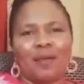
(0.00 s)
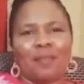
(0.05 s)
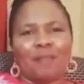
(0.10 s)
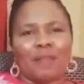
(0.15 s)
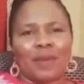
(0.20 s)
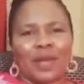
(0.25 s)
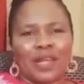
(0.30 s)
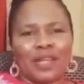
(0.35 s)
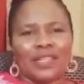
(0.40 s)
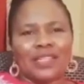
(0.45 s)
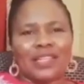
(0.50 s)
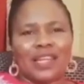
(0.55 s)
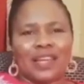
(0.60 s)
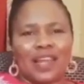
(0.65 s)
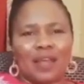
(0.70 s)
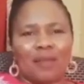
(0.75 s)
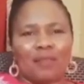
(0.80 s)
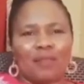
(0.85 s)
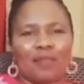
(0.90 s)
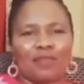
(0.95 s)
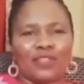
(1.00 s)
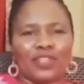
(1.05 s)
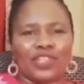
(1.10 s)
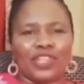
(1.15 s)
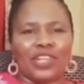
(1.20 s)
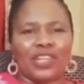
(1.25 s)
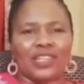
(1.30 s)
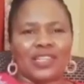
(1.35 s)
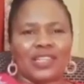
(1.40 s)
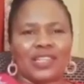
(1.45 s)
Praise the name of
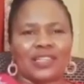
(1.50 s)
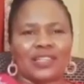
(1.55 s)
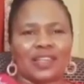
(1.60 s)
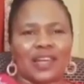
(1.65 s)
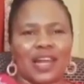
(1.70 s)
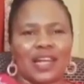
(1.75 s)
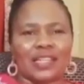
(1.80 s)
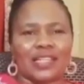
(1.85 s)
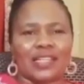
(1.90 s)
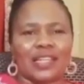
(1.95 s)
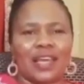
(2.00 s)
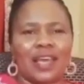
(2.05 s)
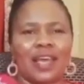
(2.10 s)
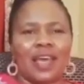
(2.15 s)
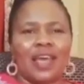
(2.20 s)
Jesus Christ.